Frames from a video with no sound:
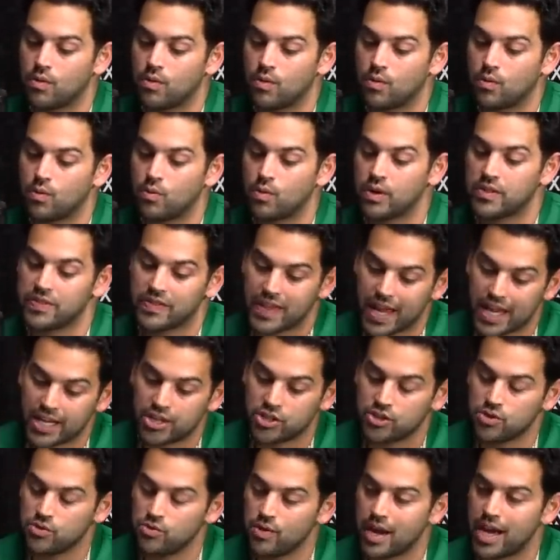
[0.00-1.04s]
what they
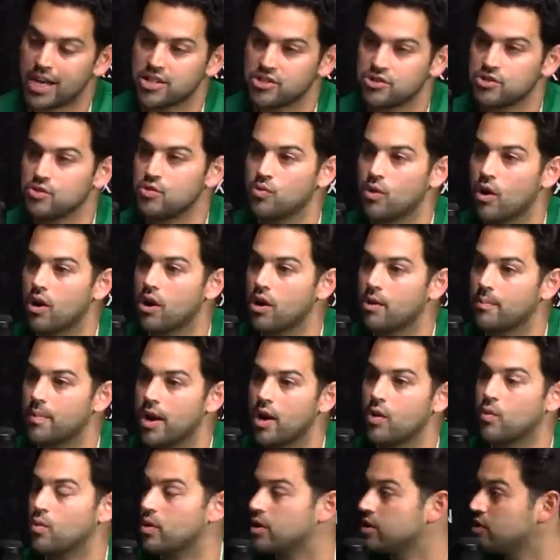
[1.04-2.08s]
do as you are
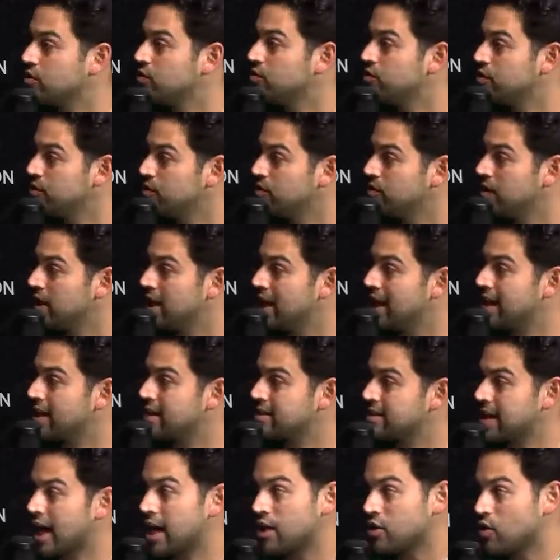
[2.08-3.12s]
about what you do. Because
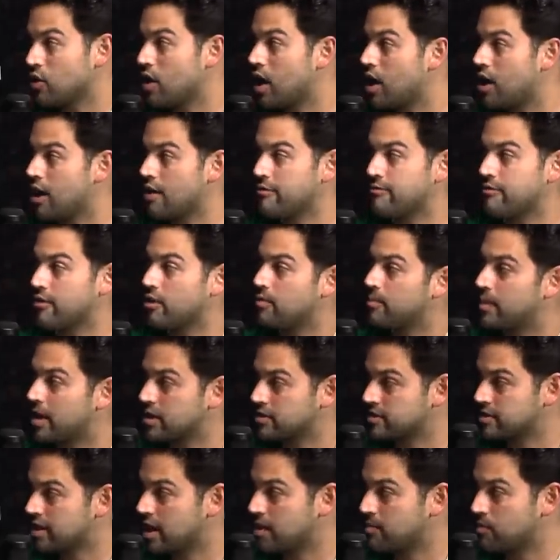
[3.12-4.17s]
I know how I felt about
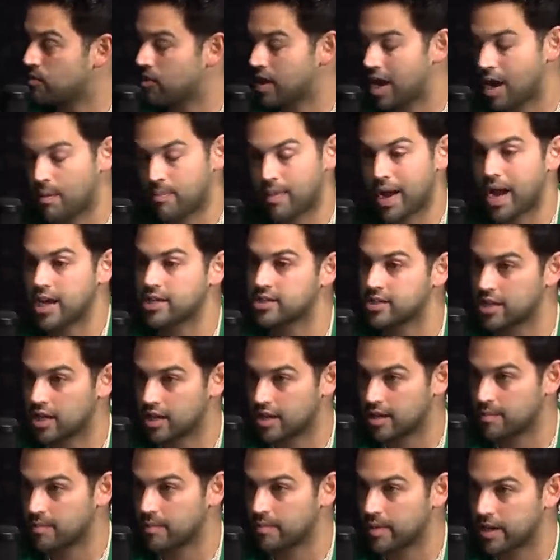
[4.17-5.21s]
skateboarding, how passionate I
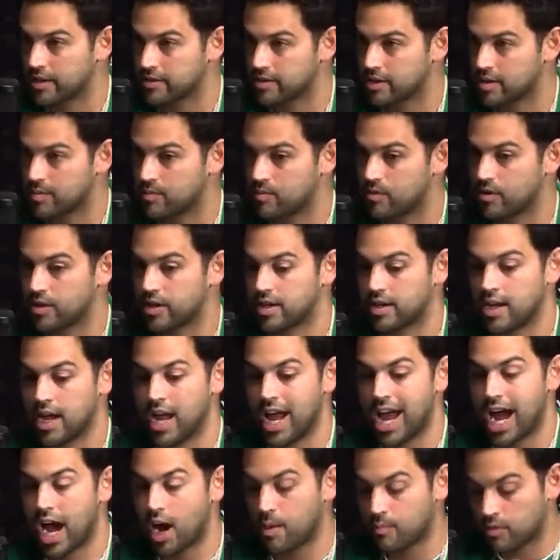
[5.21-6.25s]
am about skateboarding, and yeah.
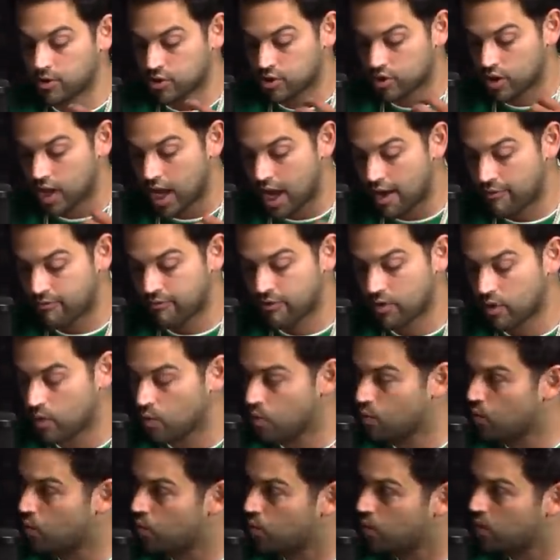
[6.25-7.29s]
how much effort
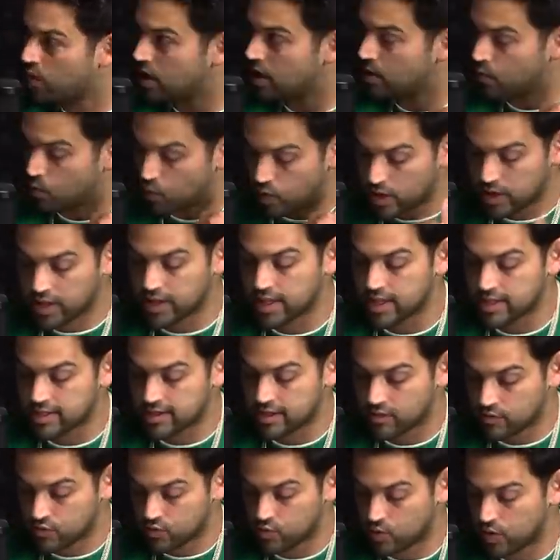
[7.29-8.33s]
and willingness I
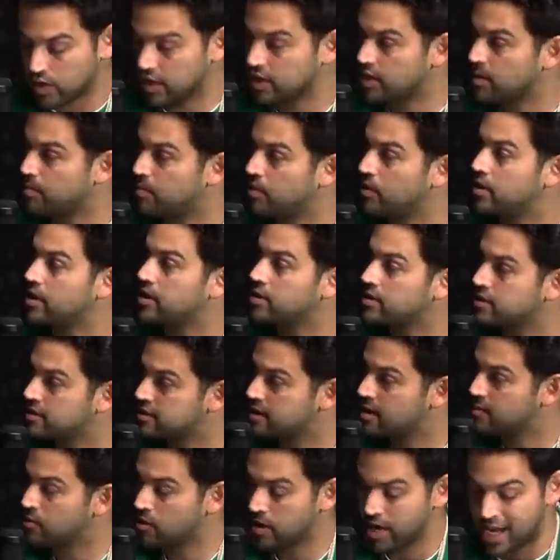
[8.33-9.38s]
was willing to put into
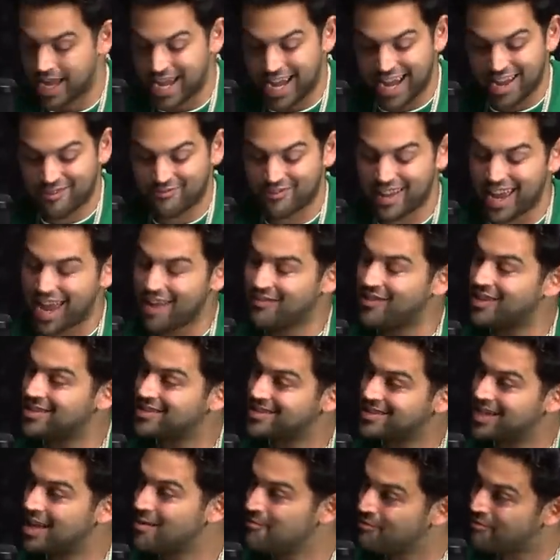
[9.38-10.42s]
skateboarding. If they have that
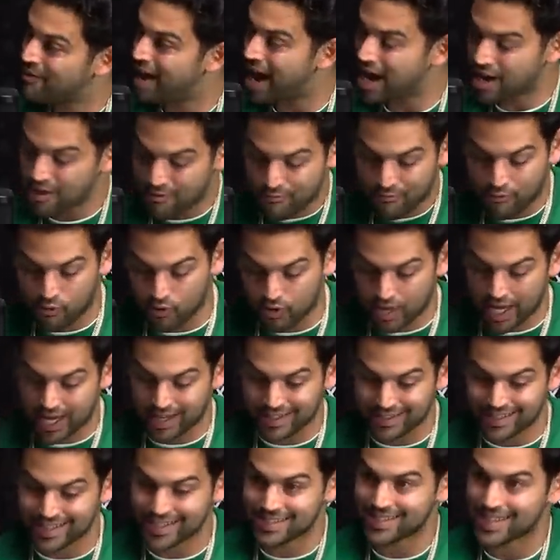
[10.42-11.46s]
same fire for
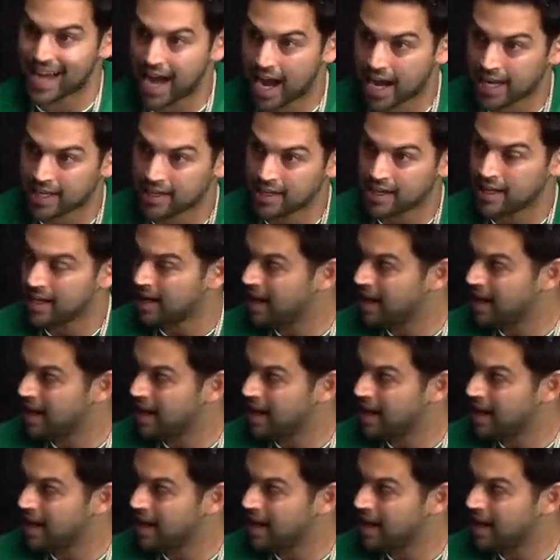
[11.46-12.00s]
like design,